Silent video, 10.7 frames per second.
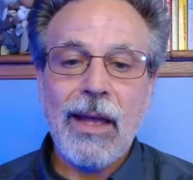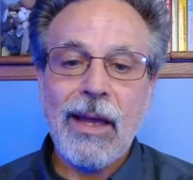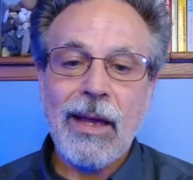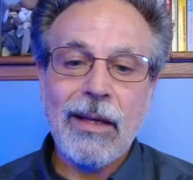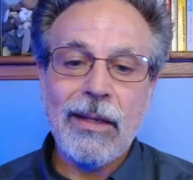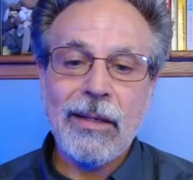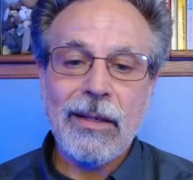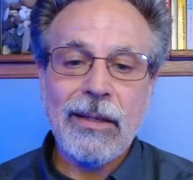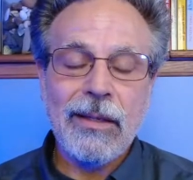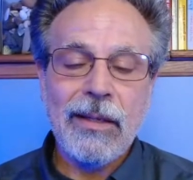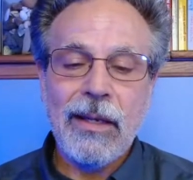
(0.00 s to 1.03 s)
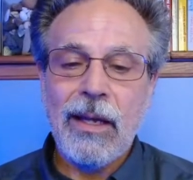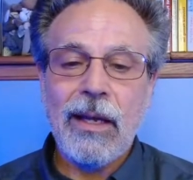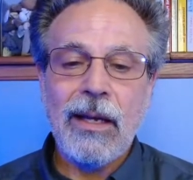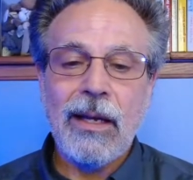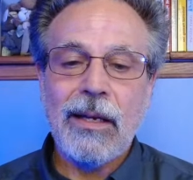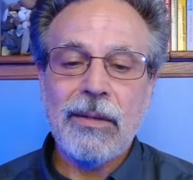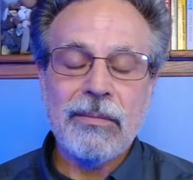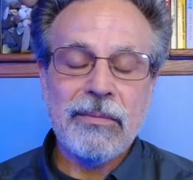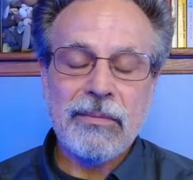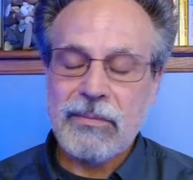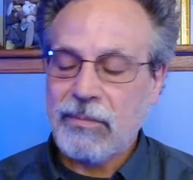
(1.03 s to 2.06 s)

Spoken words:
and um,